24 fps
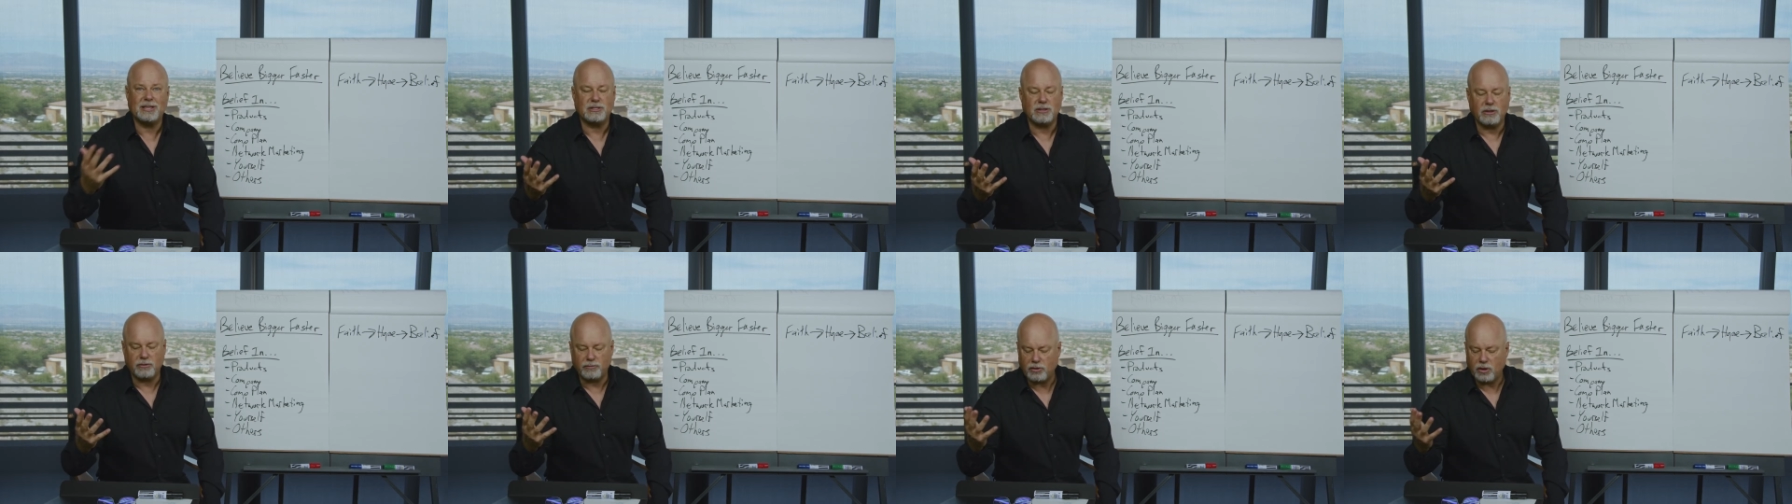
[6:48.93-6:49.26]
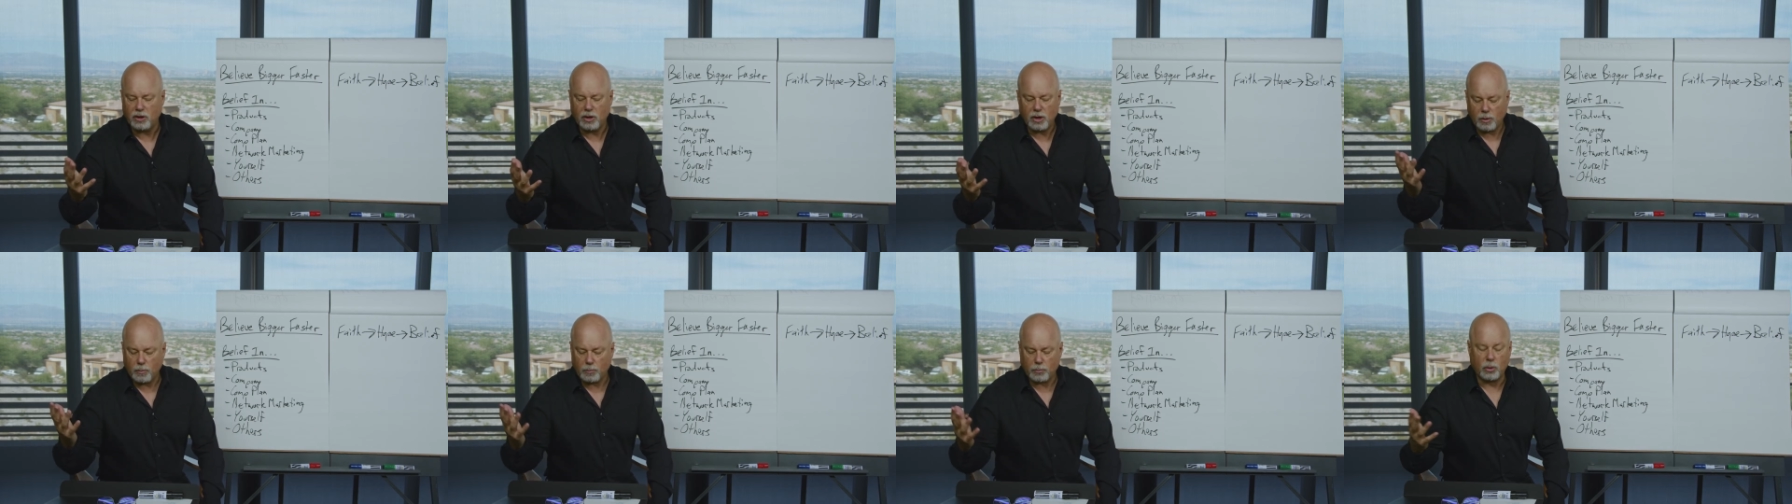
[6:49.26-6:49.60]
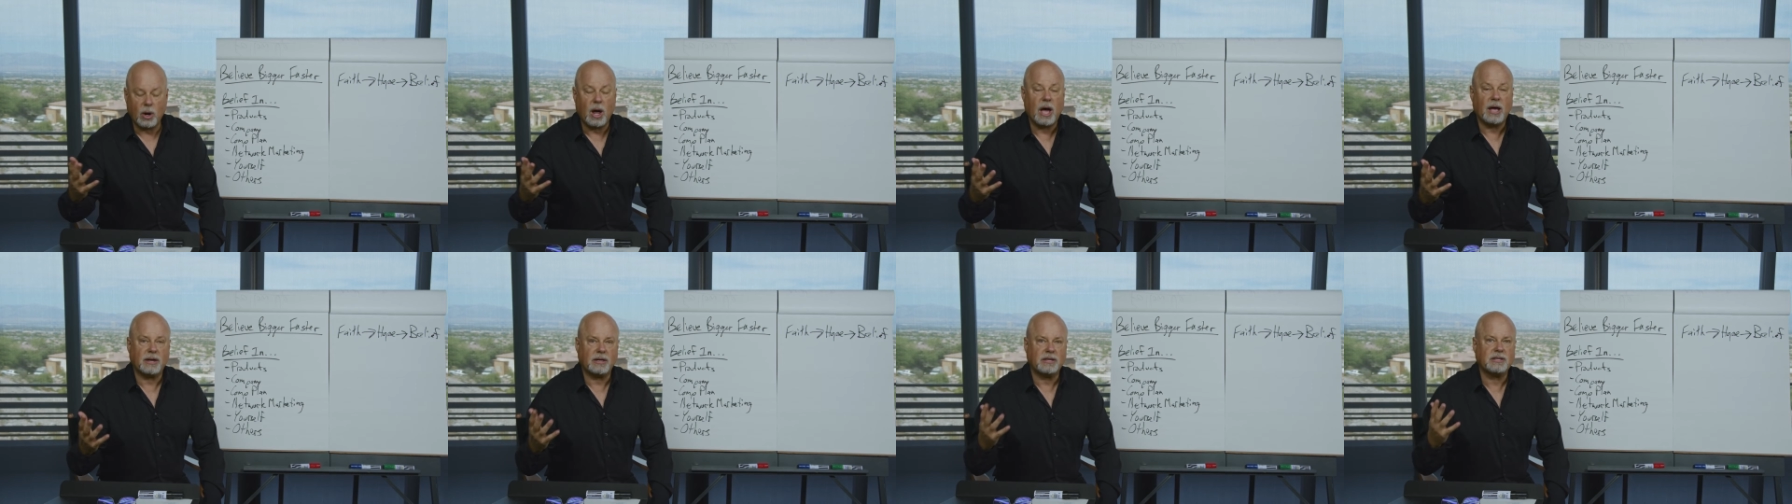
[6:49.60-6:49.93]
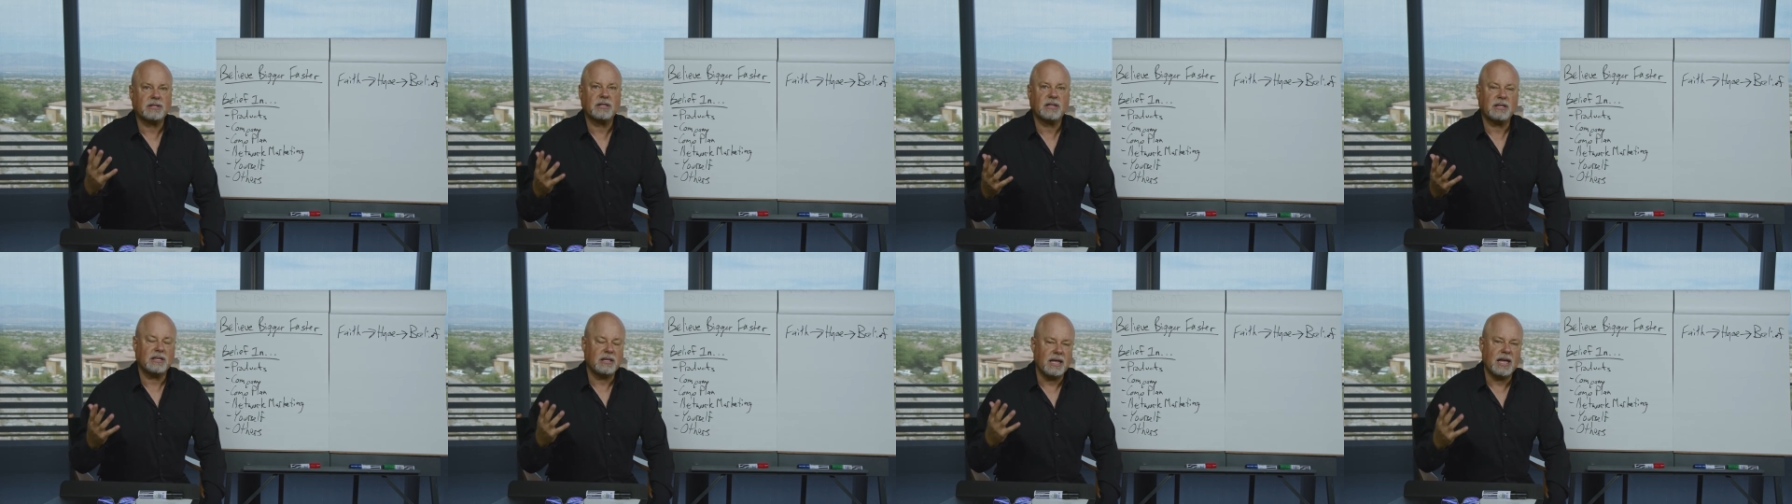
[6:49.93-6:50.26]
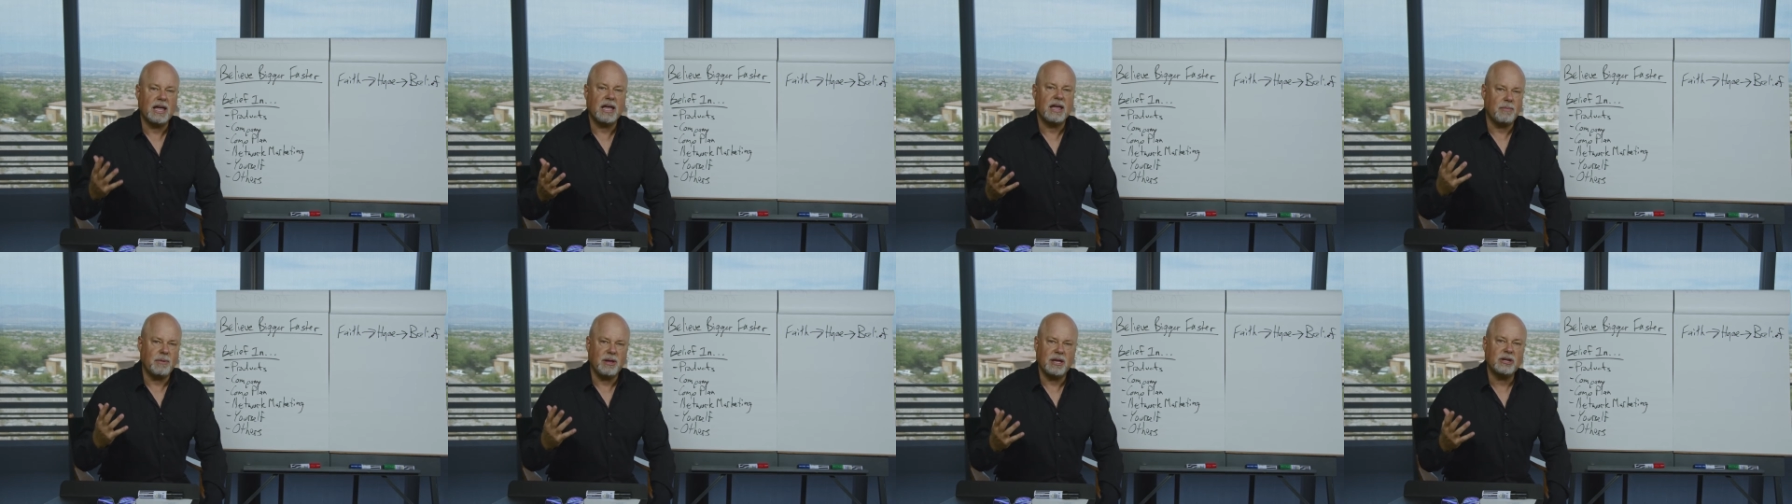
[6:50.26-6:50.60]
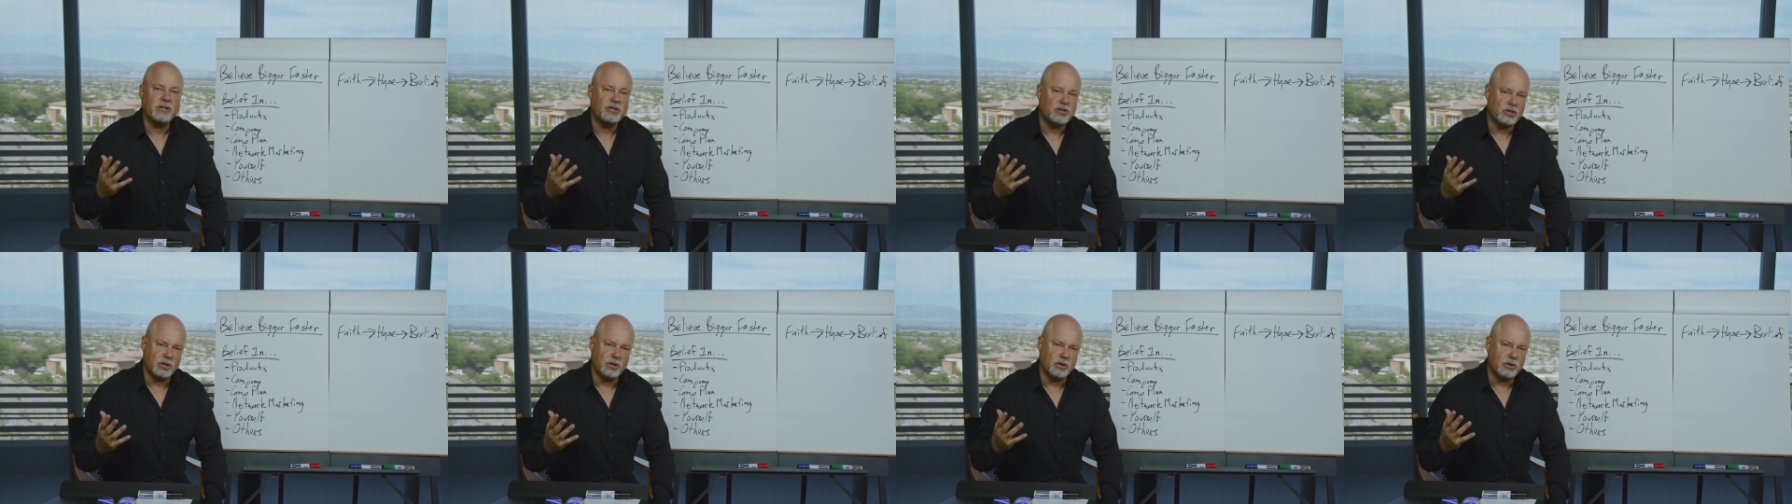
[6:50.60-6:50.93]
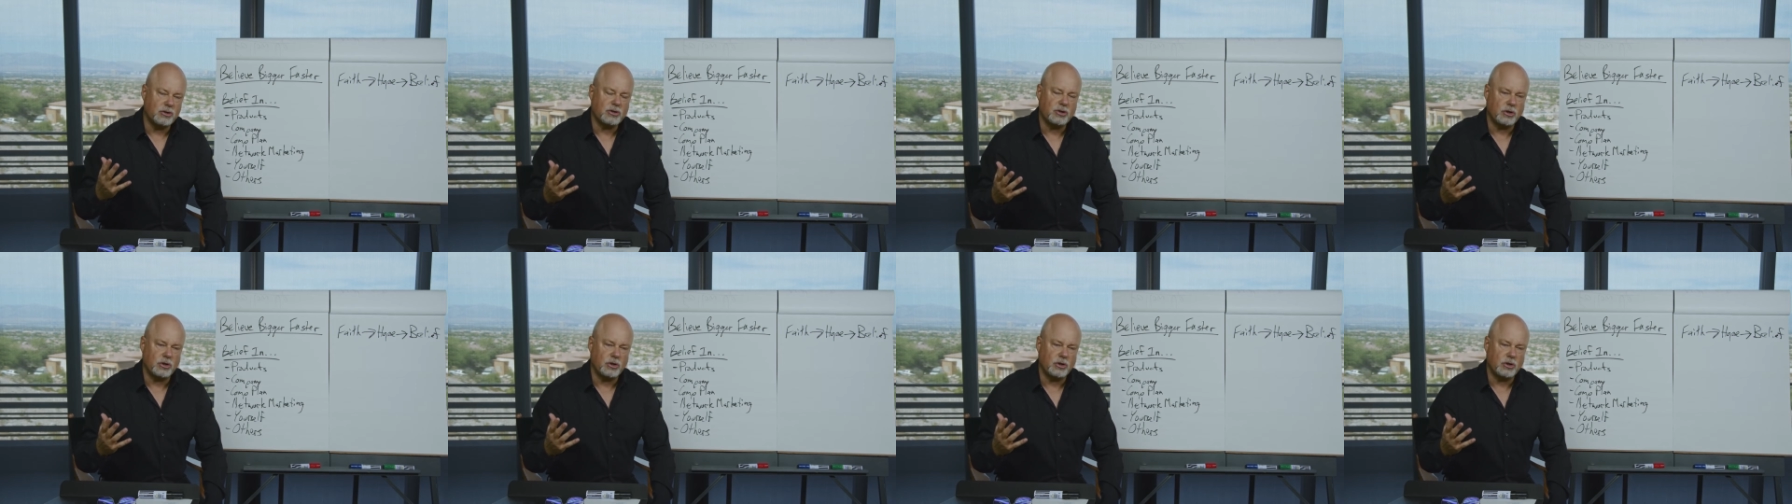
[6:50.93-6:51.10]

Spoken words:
of product claim issues.